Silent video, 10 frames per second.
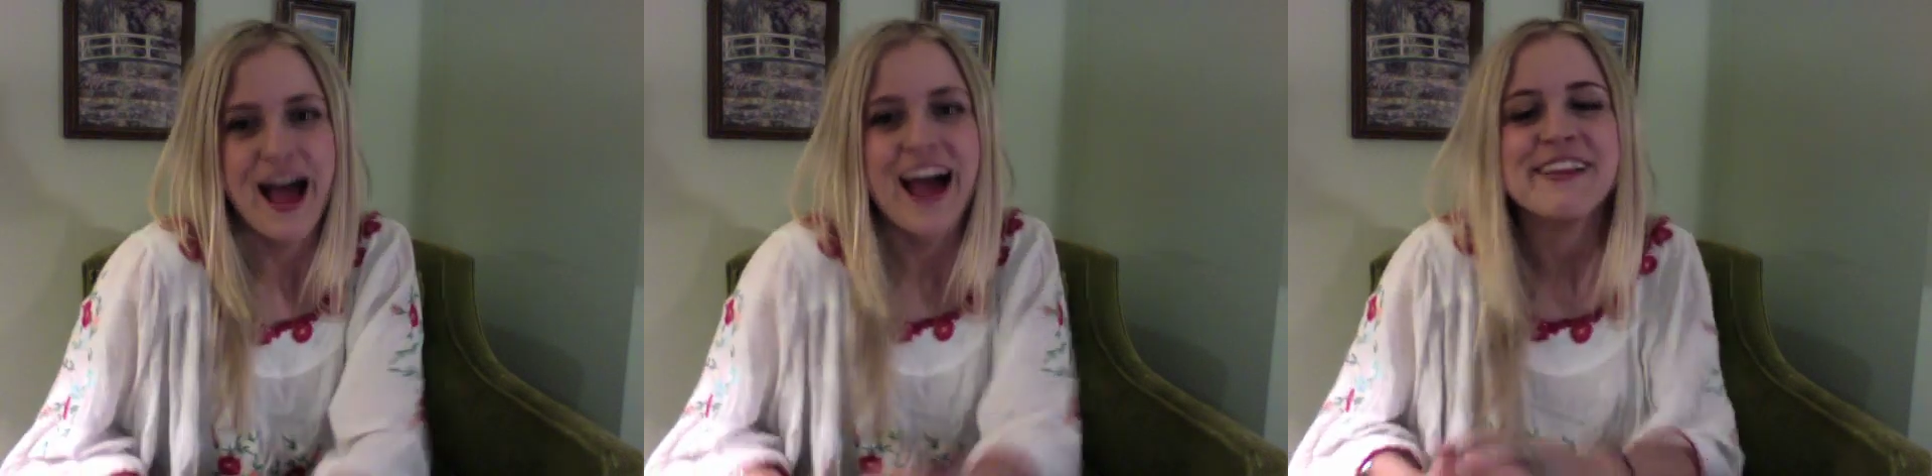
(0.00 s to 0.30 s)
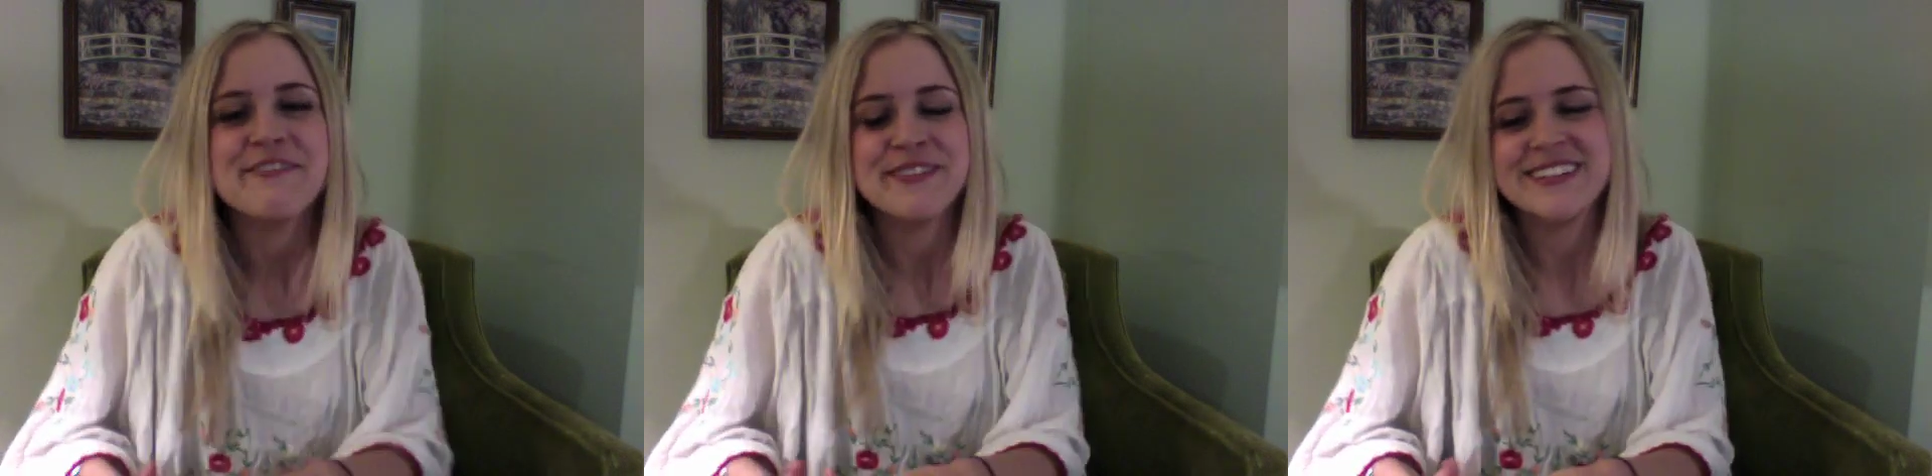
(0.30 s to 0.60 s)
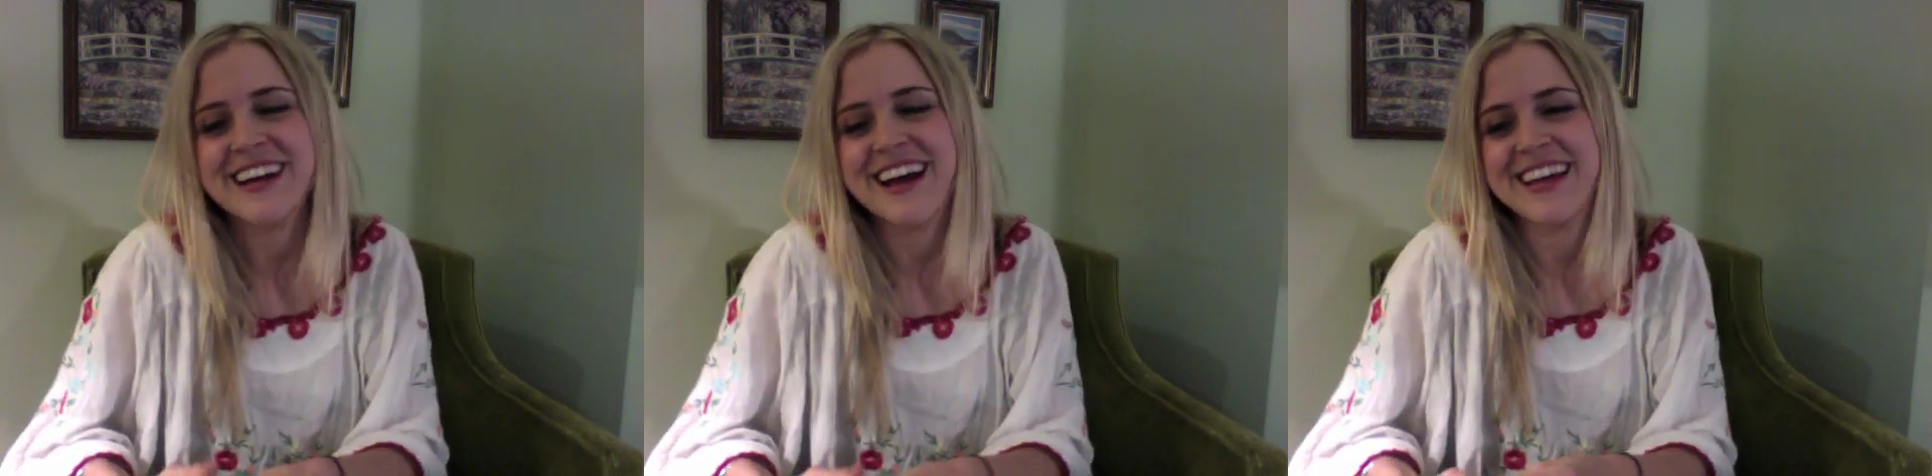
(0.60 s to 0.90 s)
I love
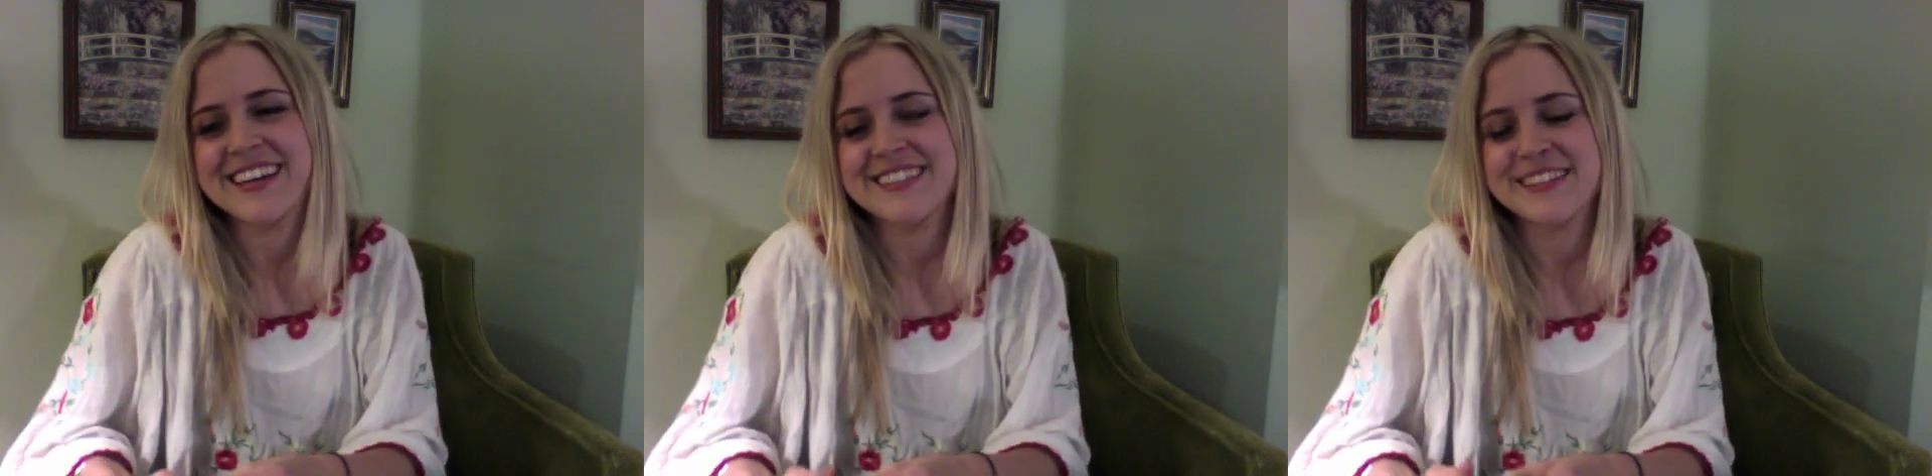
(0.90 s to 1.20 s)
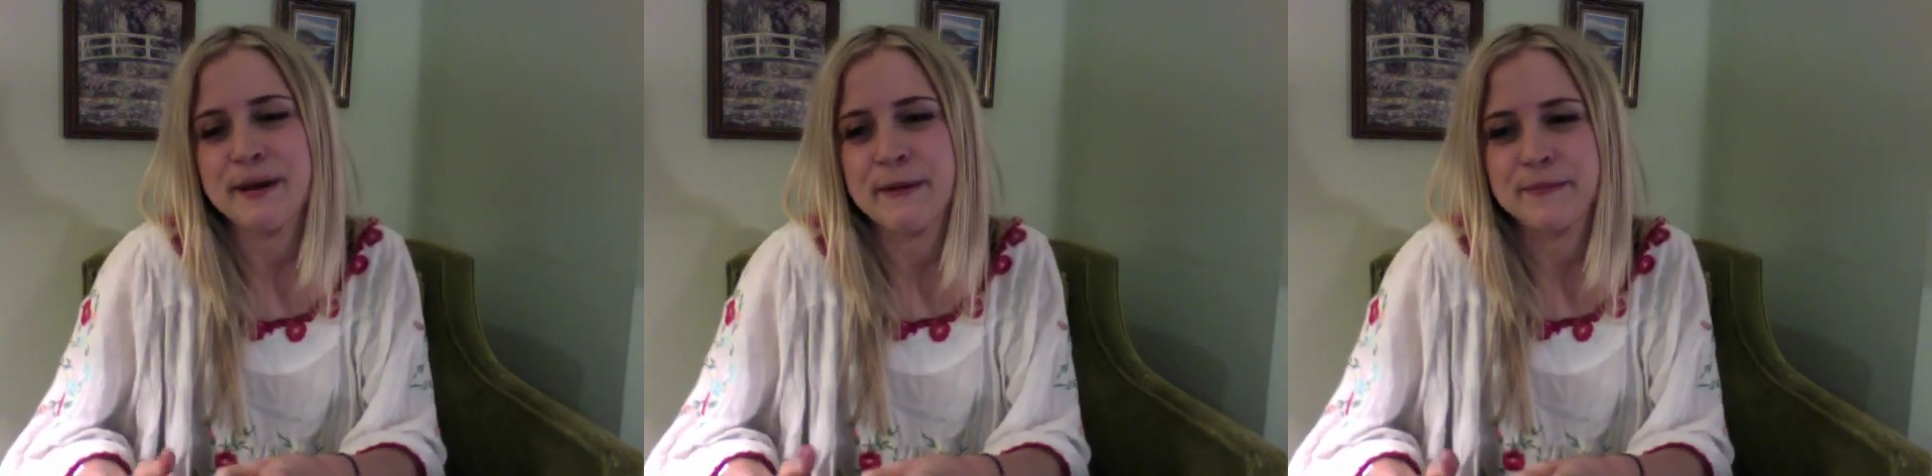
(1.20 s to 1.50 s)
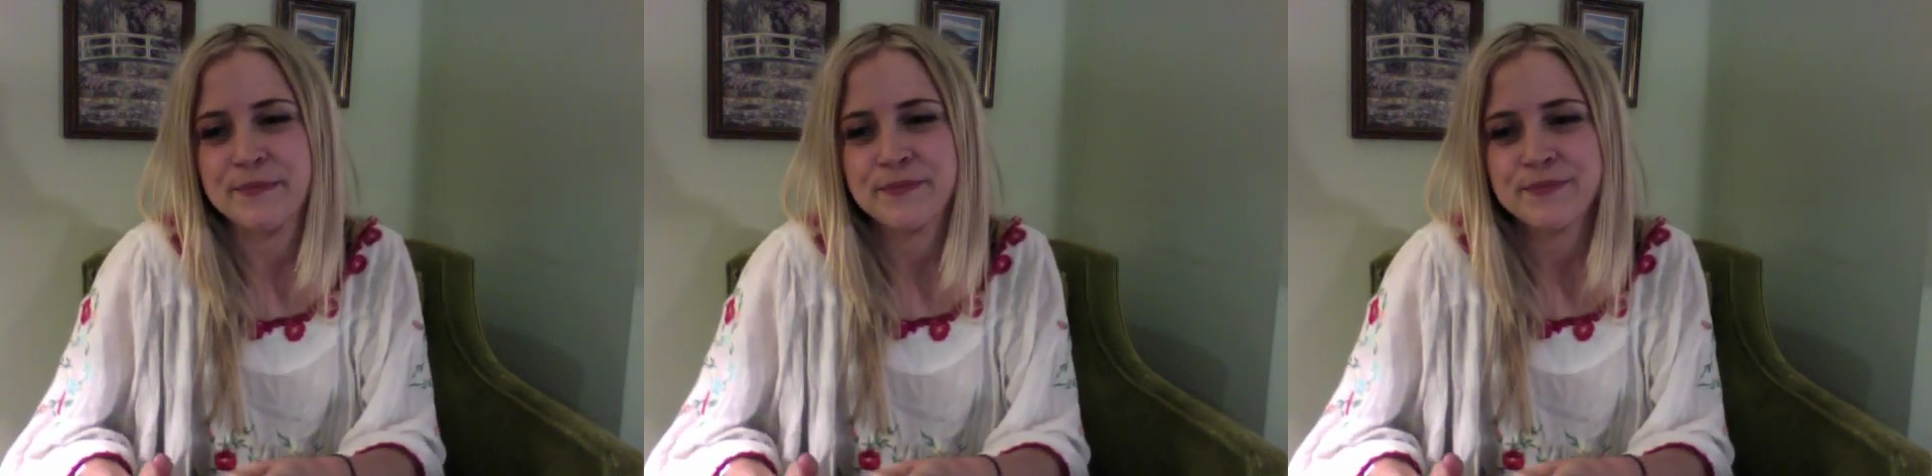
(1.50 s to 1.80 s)
when a guy is
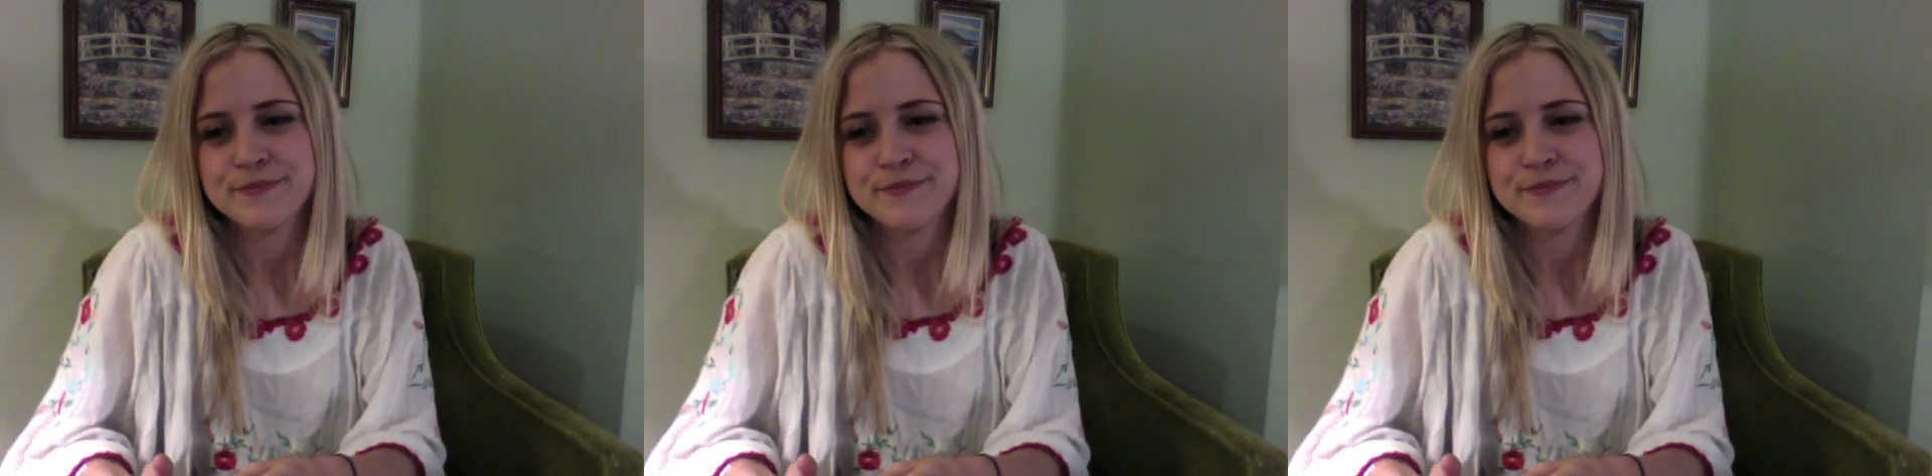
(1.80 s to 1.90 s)
um,